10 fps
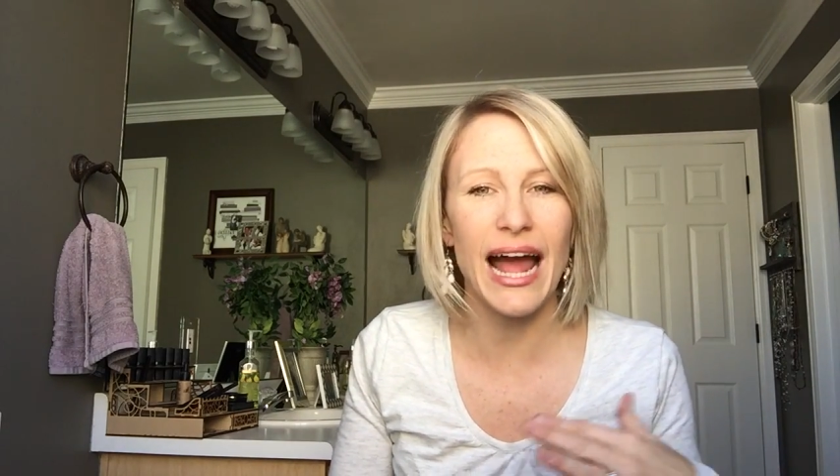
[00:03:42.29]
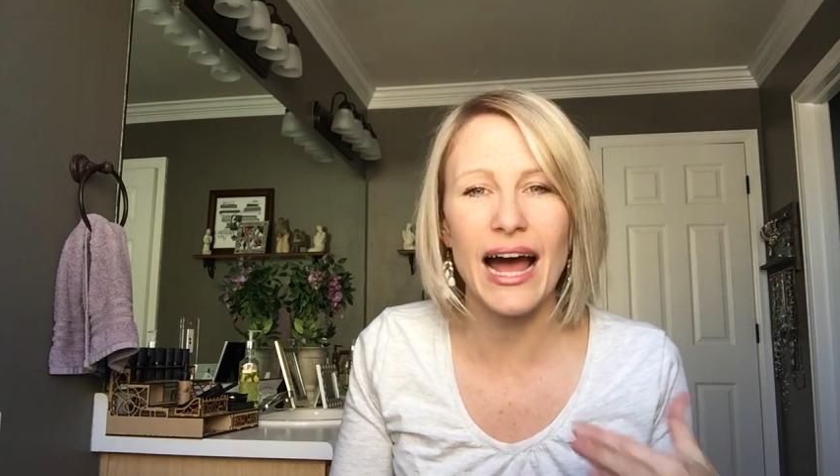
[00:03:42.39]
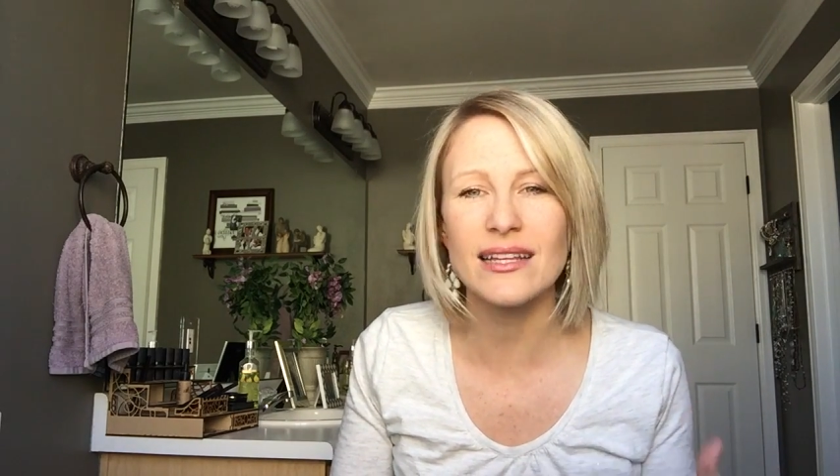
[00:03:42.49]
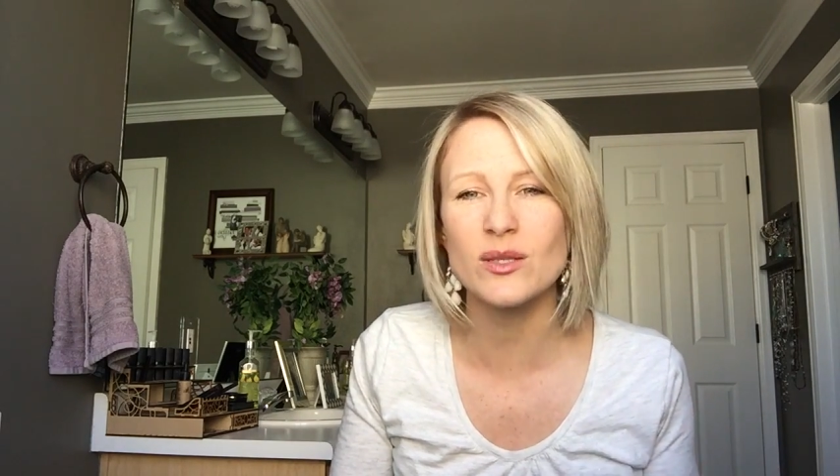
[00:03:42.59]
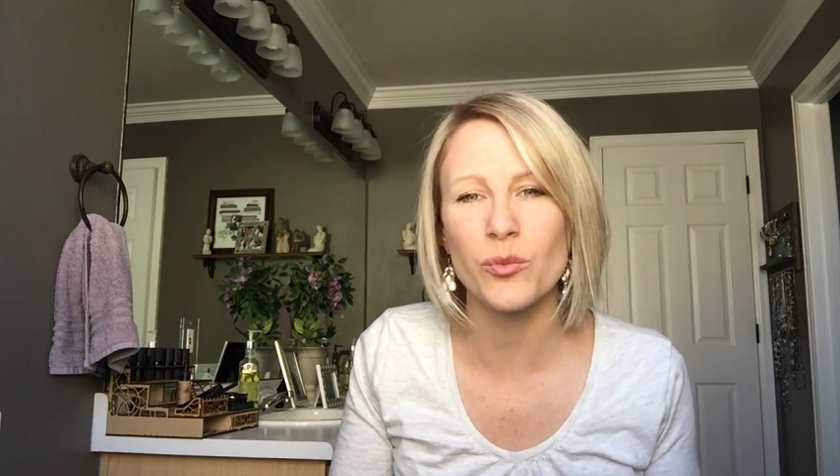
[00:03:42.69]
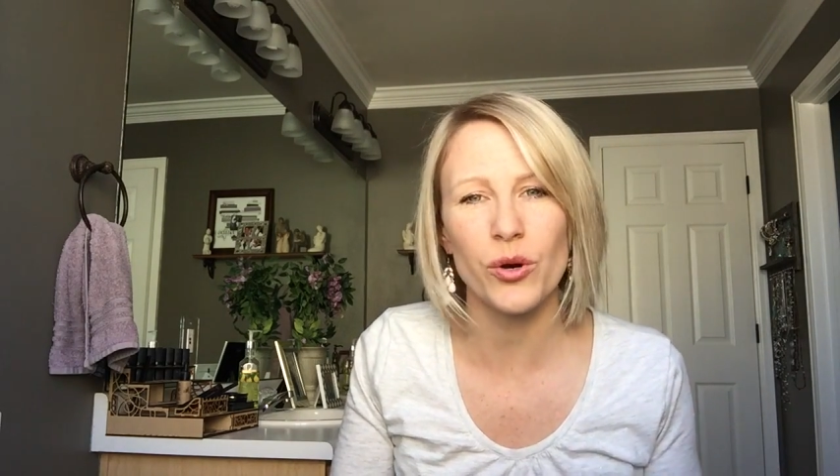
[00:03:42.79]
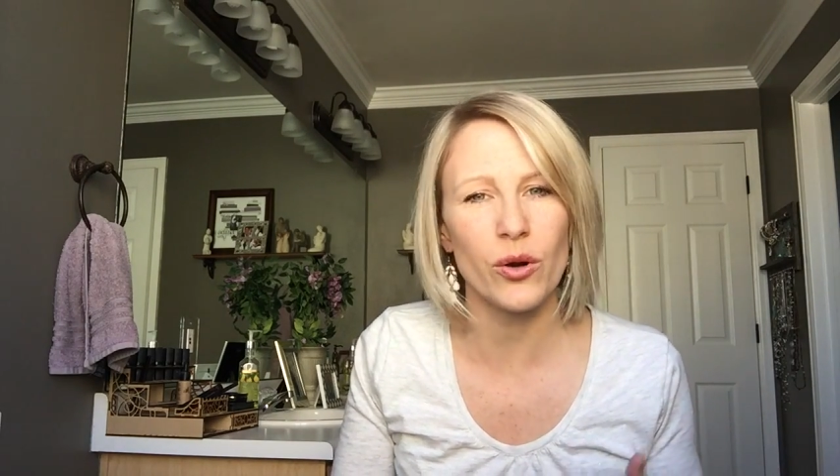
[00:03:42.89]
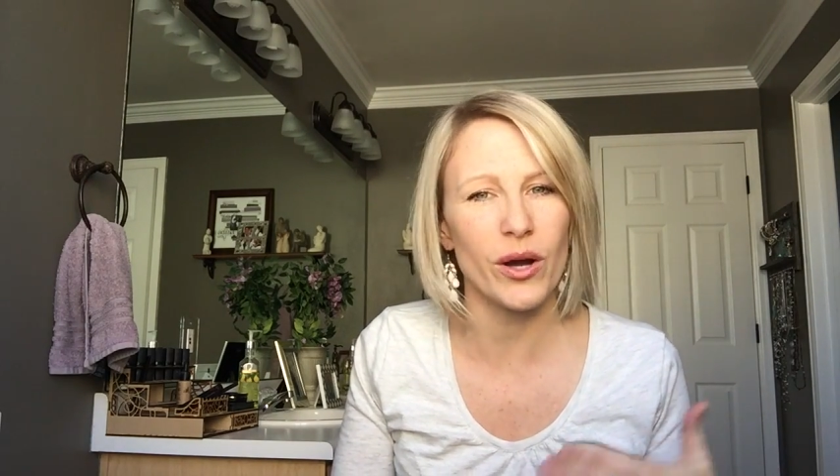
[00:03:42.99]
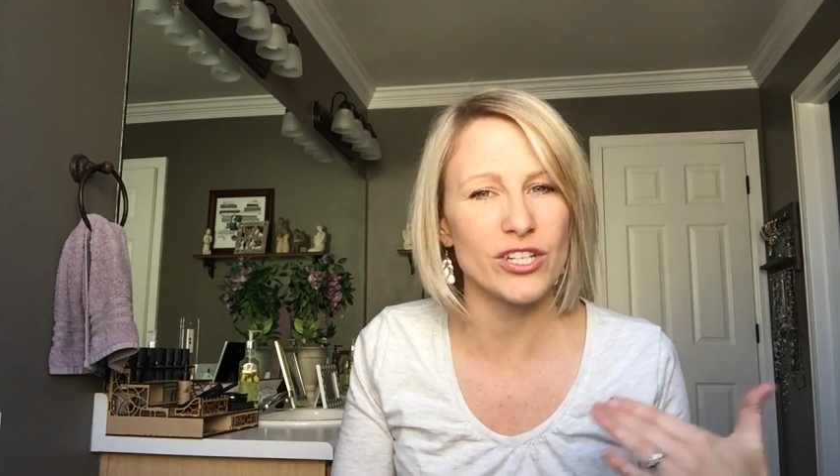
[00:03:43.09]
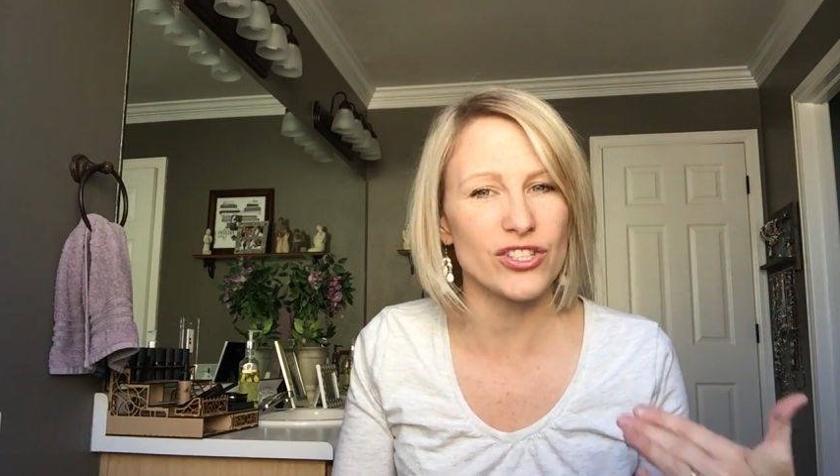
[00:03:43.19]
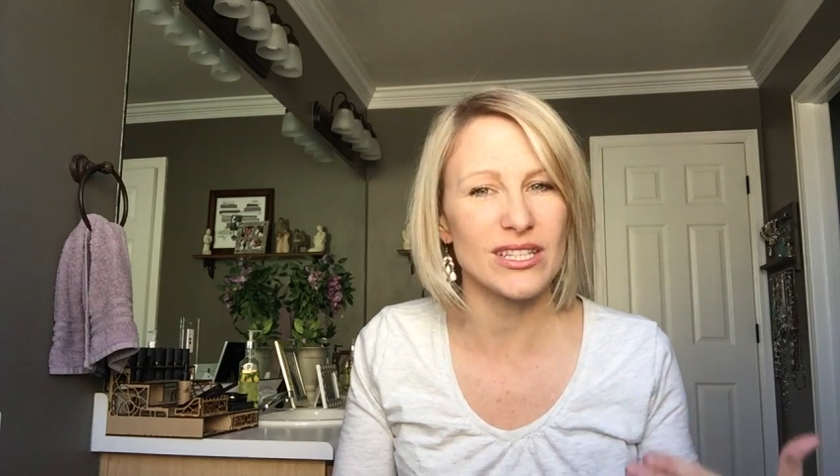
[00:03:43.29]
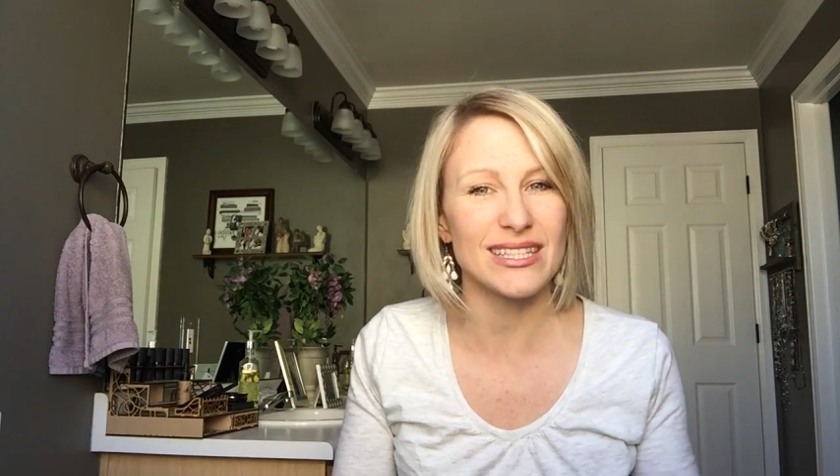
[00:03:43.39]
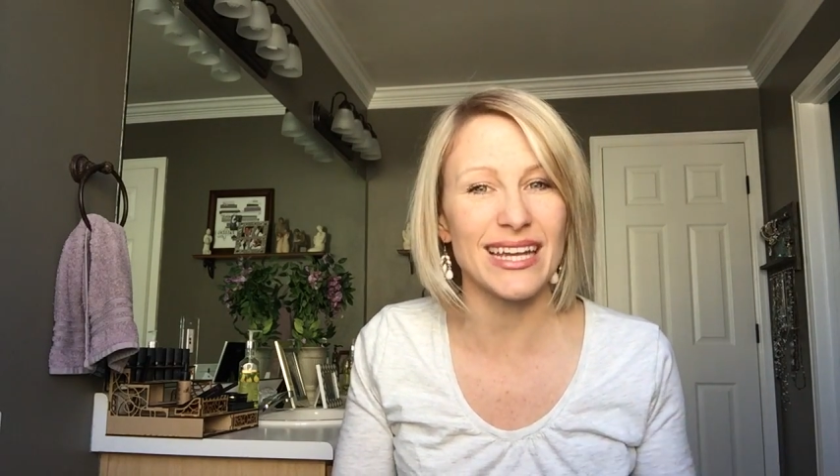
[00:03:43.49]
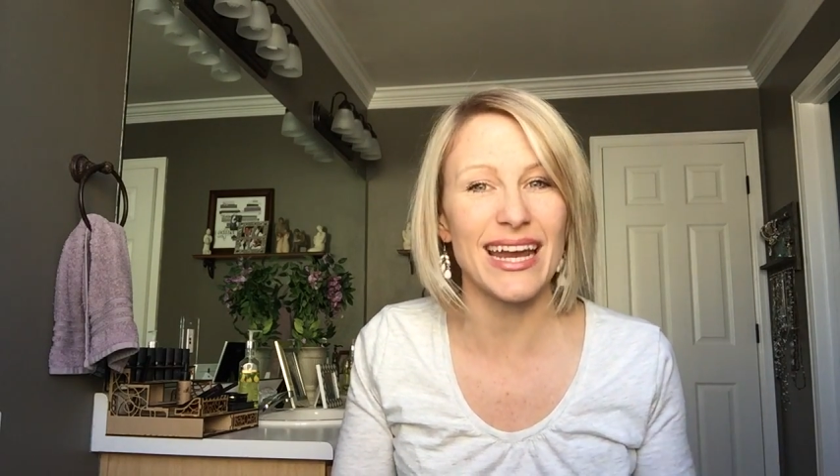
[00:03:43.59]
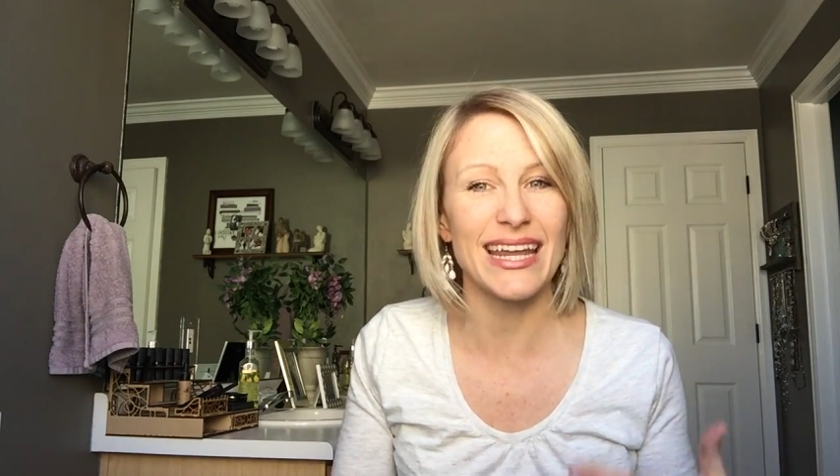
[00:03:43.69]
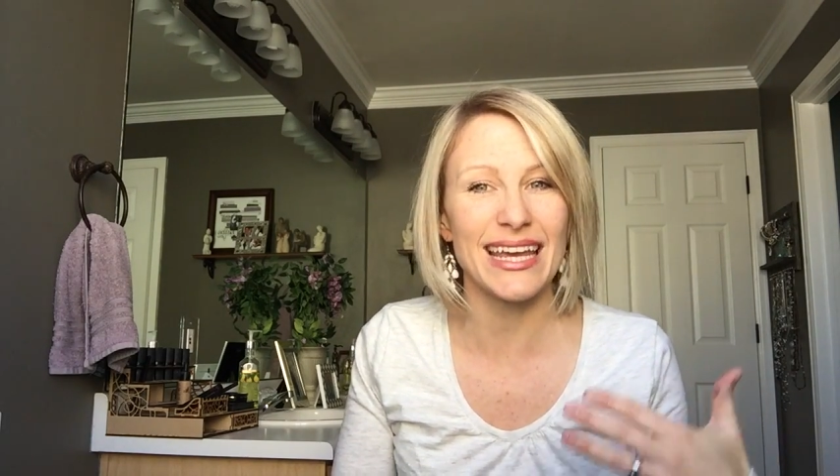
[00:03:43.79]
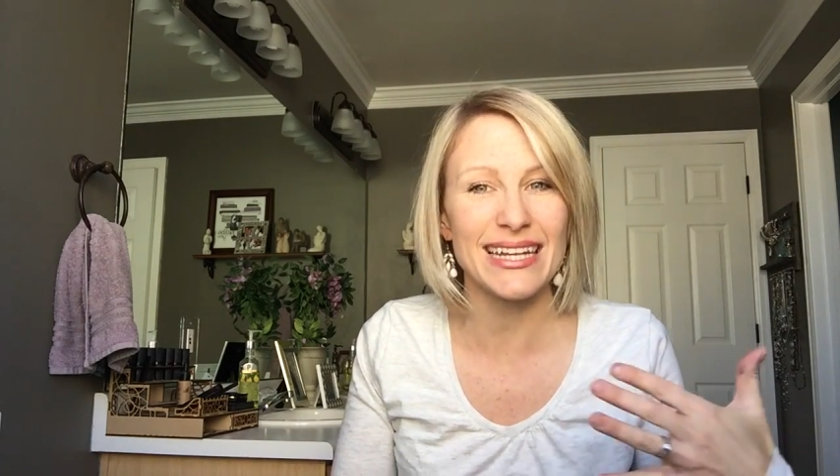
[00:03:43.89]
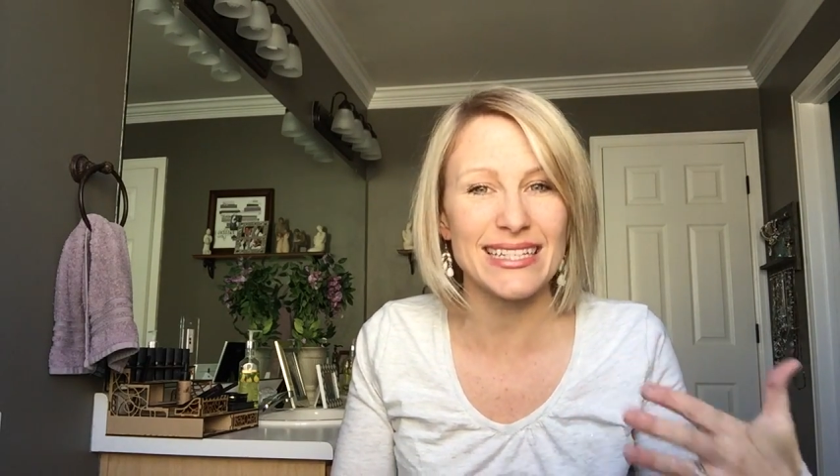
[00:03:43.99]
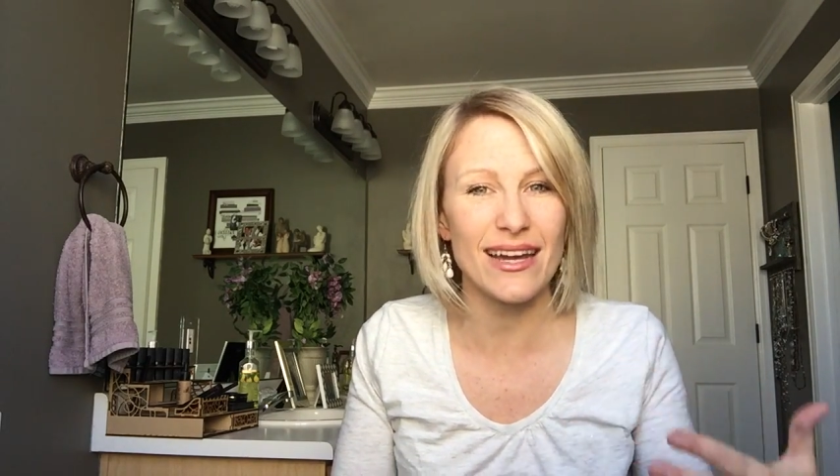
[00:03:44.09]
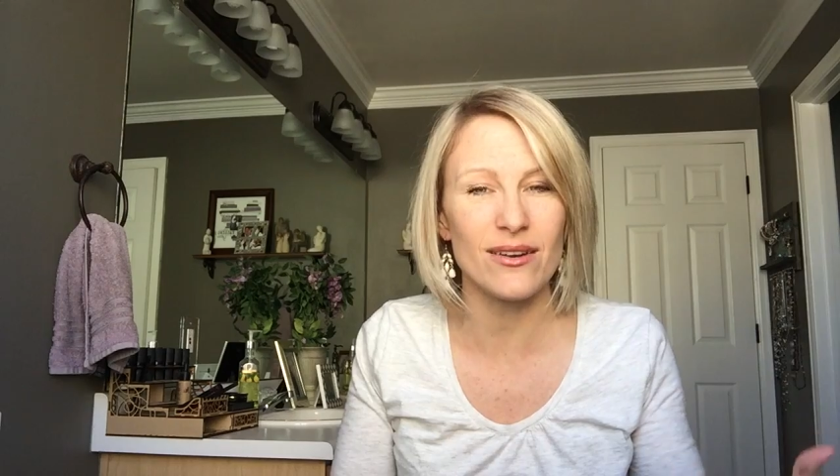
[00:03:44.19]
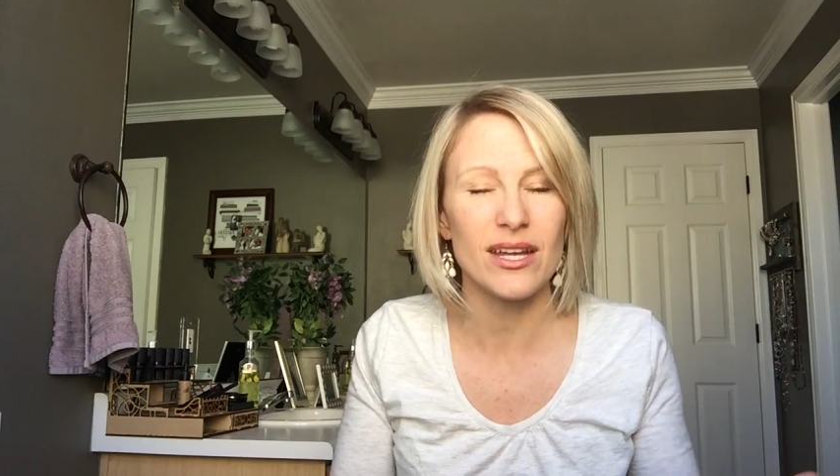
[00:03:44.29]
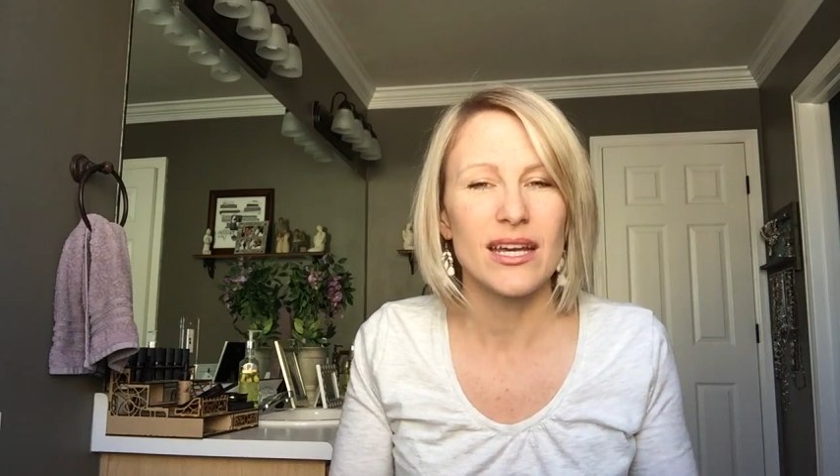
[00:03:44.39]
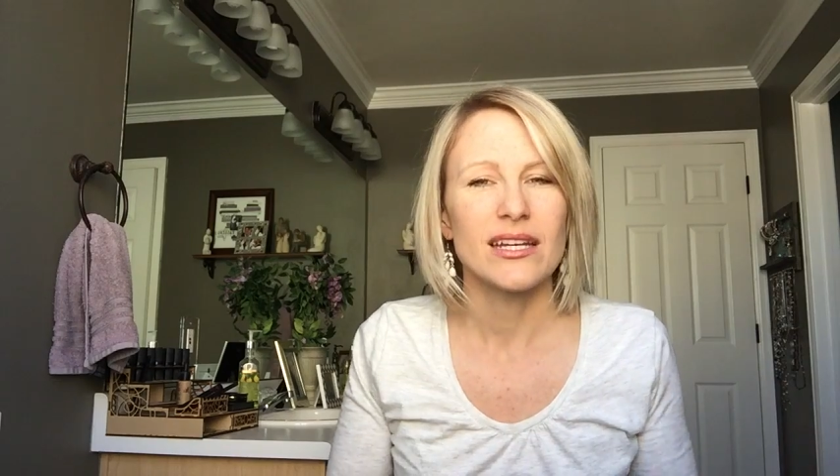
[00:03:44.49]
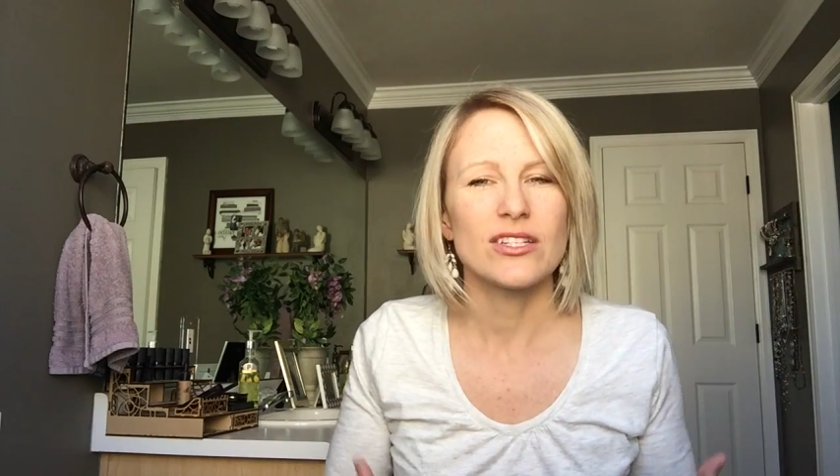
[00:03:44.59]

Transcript: ask more questions and kind of get down